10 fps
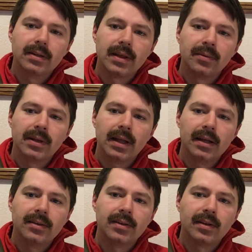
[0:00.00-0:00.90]
They
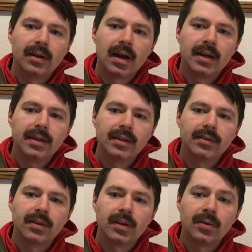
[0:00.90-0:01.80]
realized in the
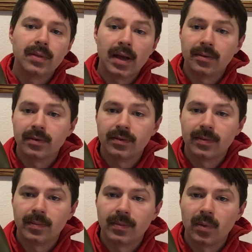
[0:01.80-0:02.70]
nineties and the two thousands
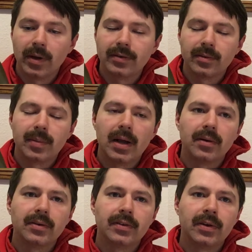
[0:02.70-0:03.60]
from the Western
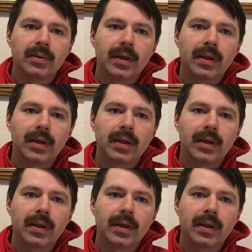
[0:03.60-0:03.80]
powers, you know,